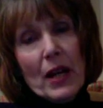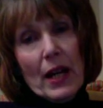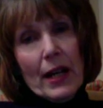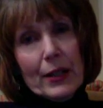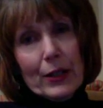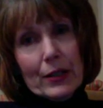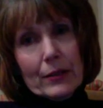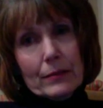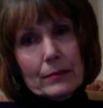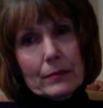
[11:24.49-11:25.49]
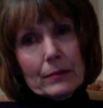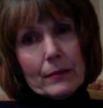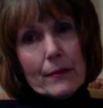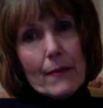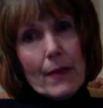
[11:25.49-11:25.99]
ponder.
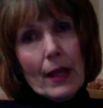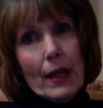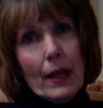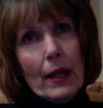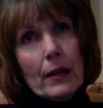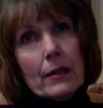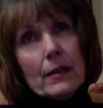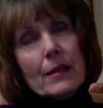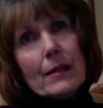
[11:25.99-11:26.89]
And